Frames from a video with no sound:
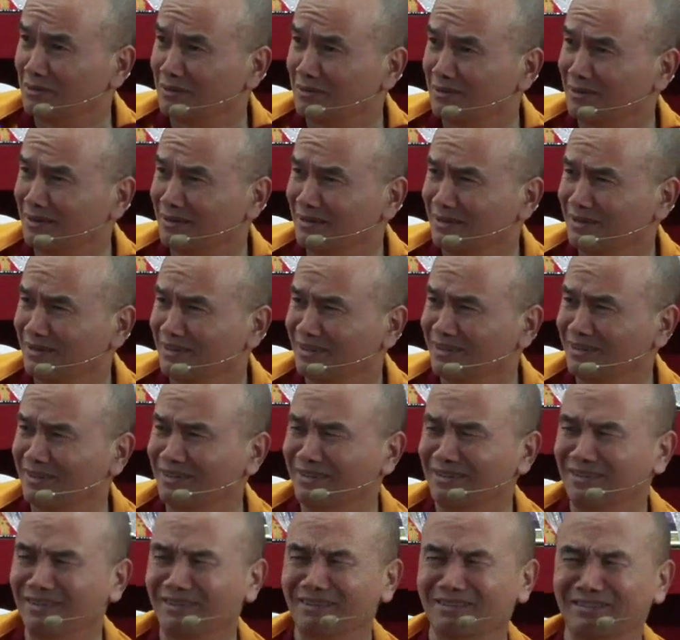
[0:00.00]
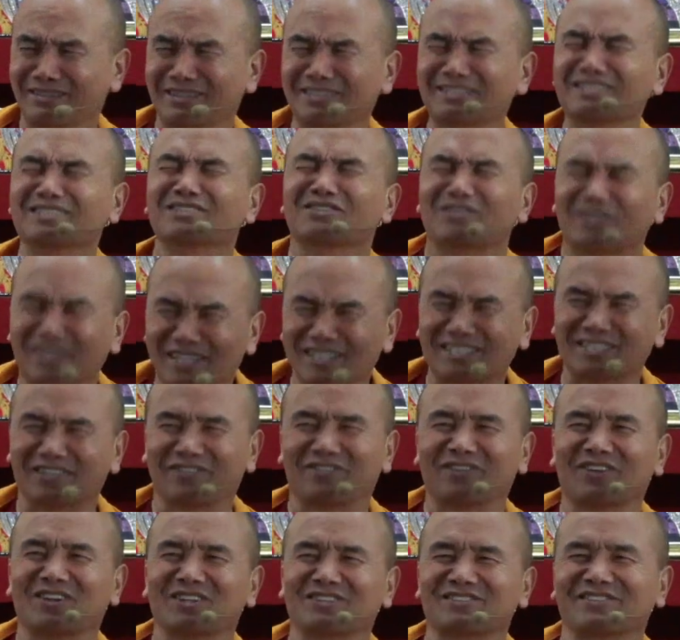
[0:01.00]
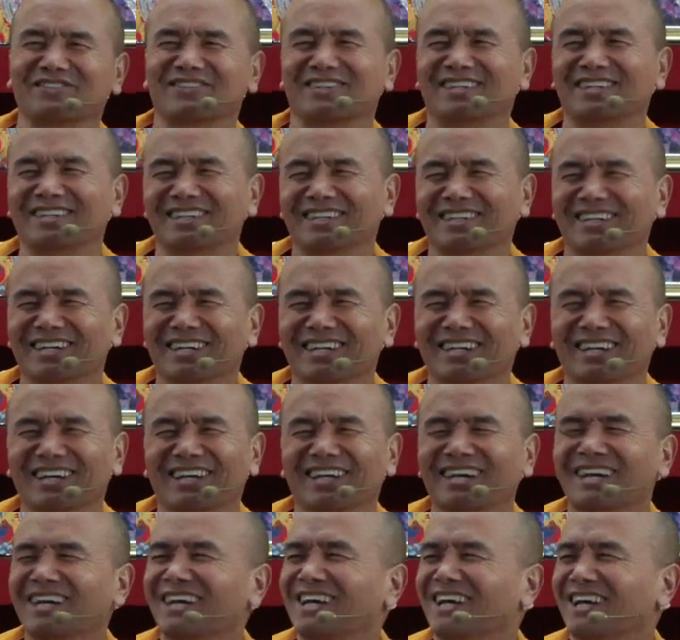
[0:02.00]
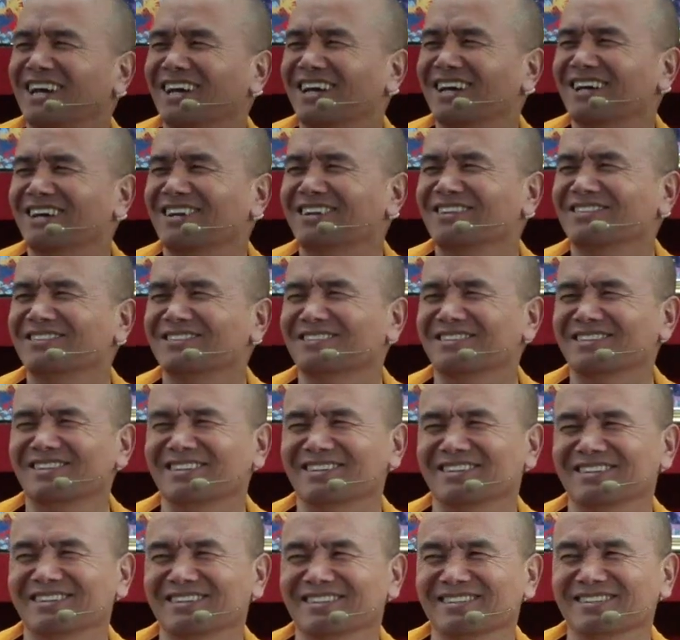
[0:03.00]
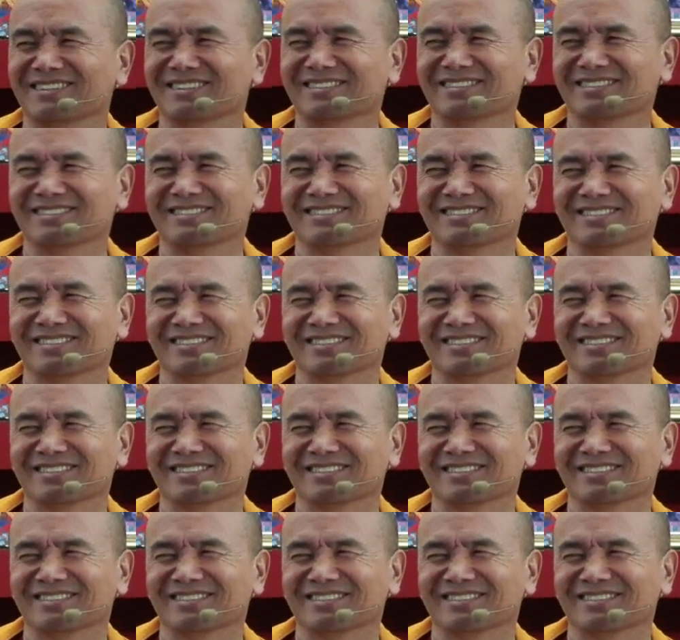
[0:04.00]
This is a crazy philosopher. Right?